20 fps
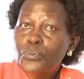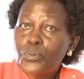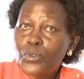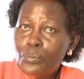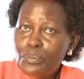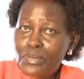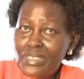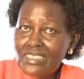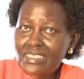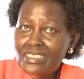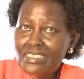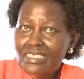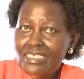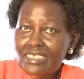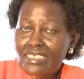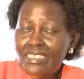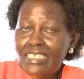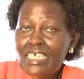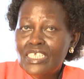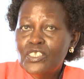promise
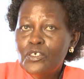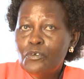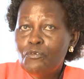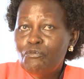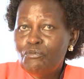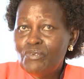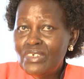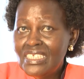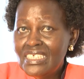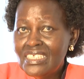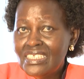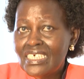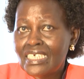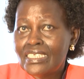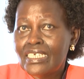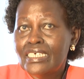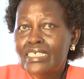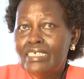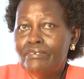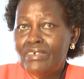that they will finish
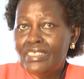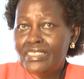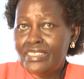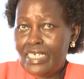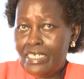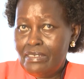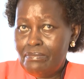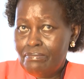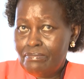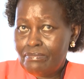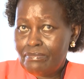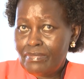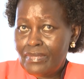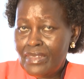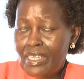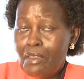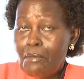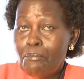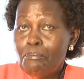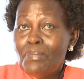at a given time,
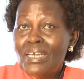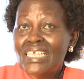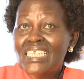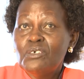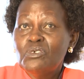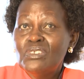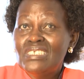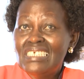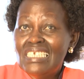but they will